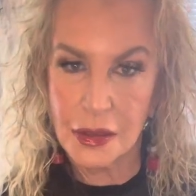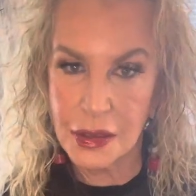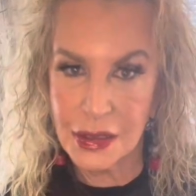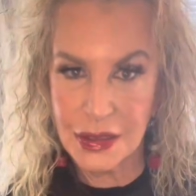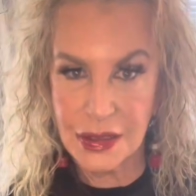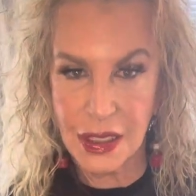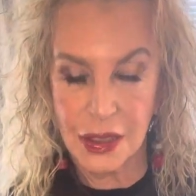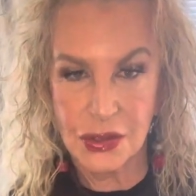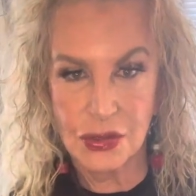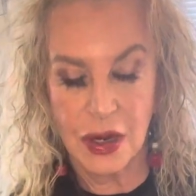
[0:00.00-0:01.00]
is
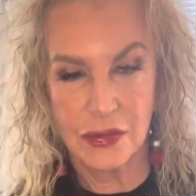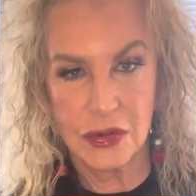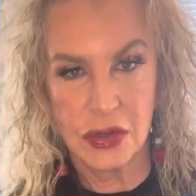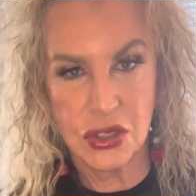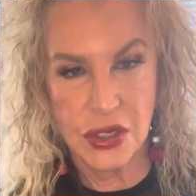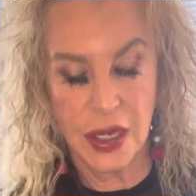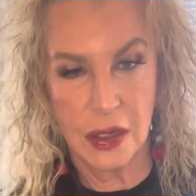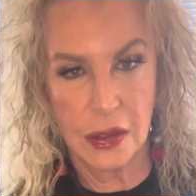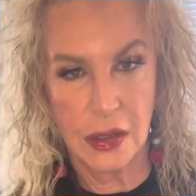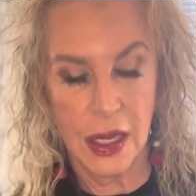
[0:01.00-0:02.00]
said to have
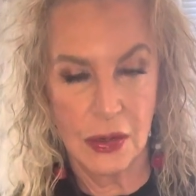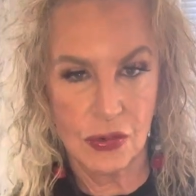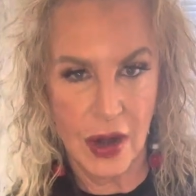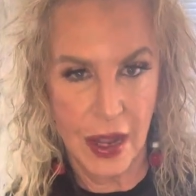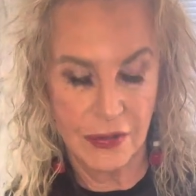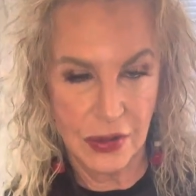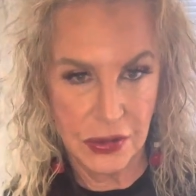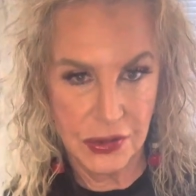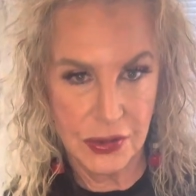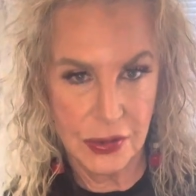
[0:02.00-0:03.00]
originated at
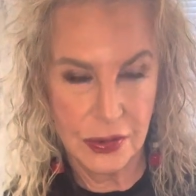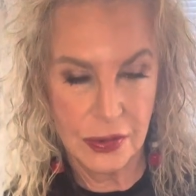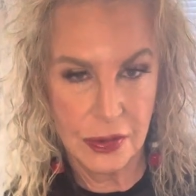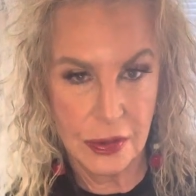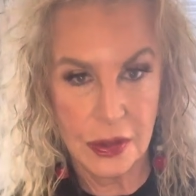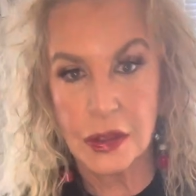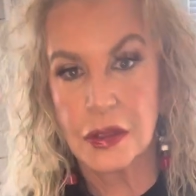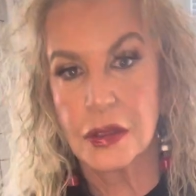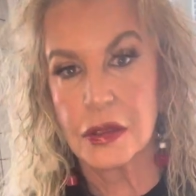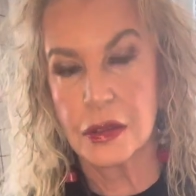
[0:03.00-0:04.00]
Raffles,
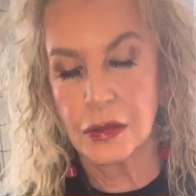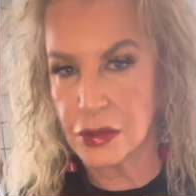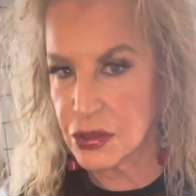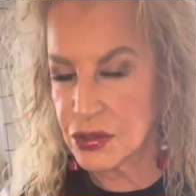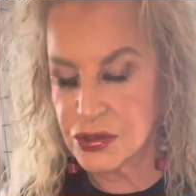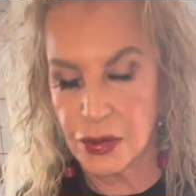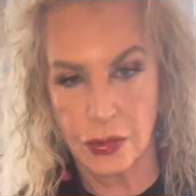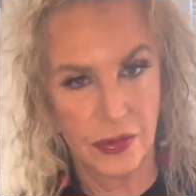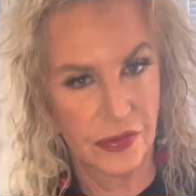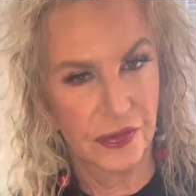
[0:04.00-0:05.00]
which is a
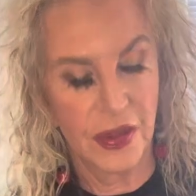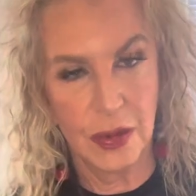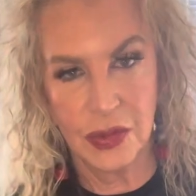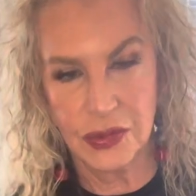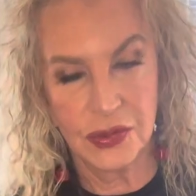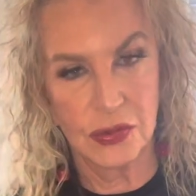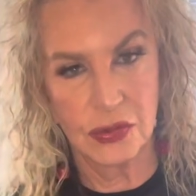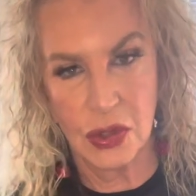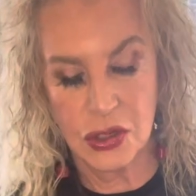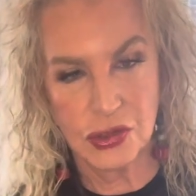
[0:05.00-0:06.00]
famous
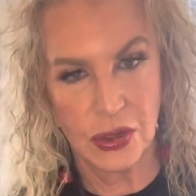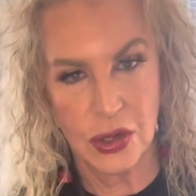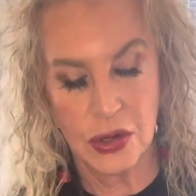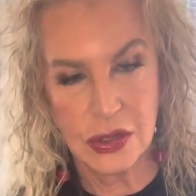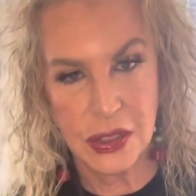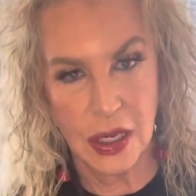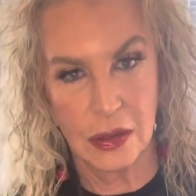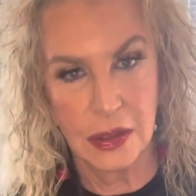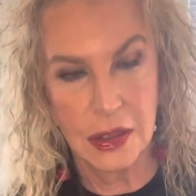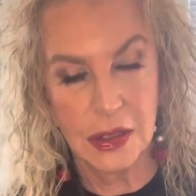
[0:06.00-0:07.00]
luxury
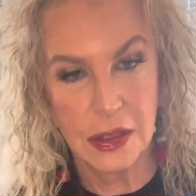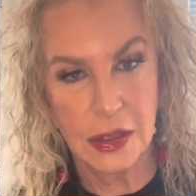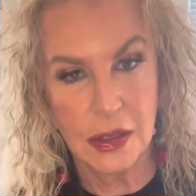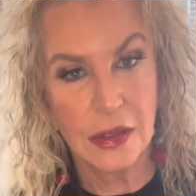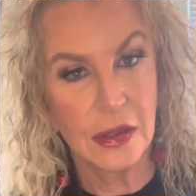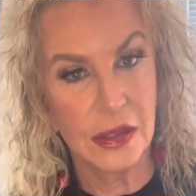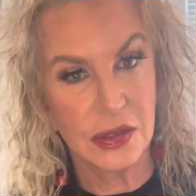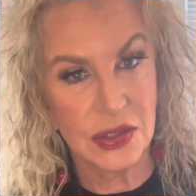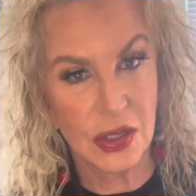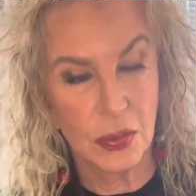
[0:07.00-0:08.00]
hotel in
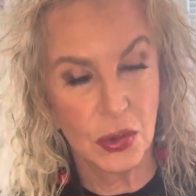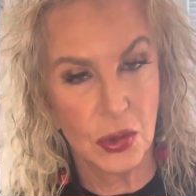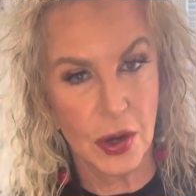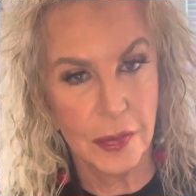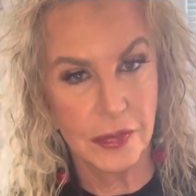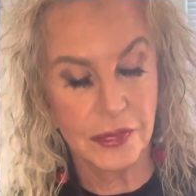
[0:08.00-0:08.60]
Singapore,